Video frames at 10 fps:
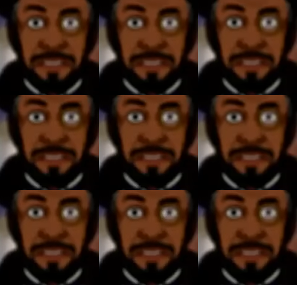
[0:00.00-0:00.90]

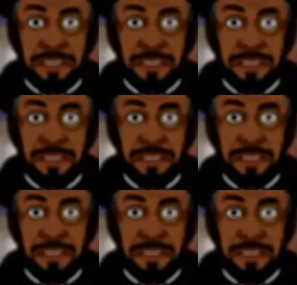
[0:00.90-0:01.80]

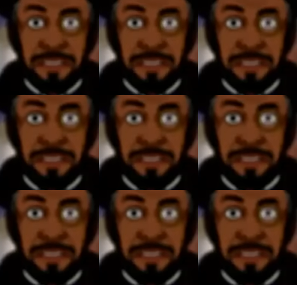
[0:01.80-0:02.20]
This person isn't speaking.